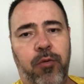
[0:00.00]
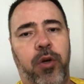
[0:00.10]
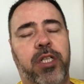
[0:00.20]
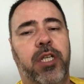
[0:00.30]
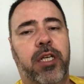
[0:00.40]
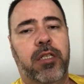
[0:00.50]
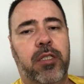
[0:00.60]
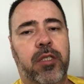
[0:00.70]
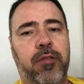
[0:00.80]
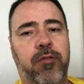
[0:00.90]
40 seconds
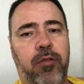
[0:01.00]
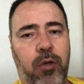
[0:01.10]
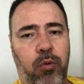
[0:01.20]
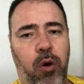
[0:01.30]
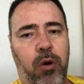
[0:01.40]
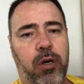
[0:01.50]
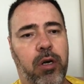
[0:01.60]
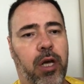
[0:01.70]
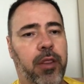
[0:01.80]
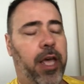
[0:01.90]
of the rower
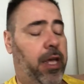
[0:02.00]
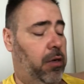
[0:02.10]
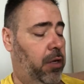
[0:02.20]
on that.